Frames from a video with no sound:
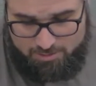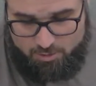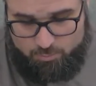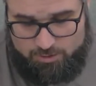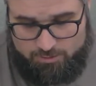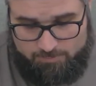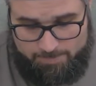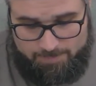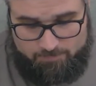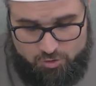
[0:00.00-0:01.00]

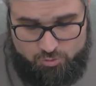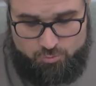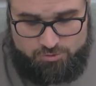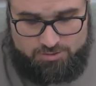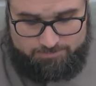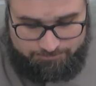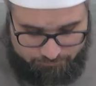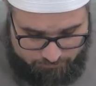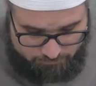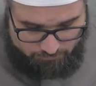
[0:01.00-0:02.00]
will use
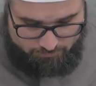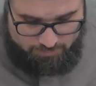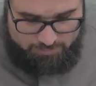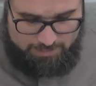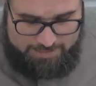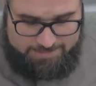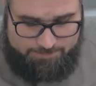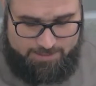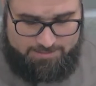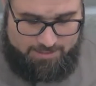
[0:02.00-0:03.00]
as
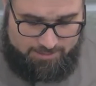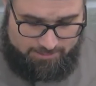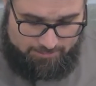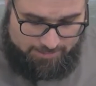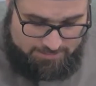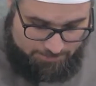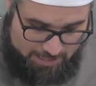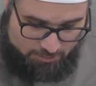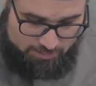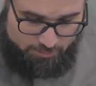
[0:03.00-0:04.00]
a
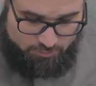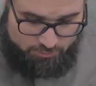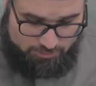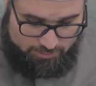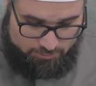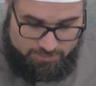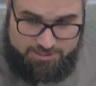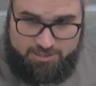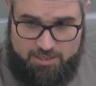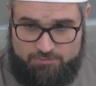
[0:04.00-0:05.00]
background or a
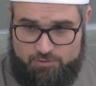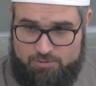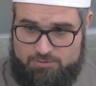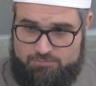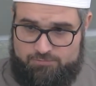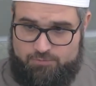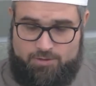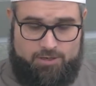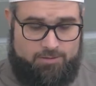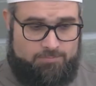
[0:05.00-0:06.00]
reasoning for
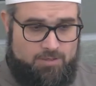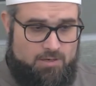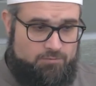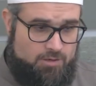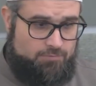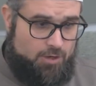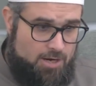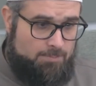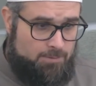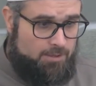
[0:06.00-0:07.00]
a
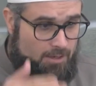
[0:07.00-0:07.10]
number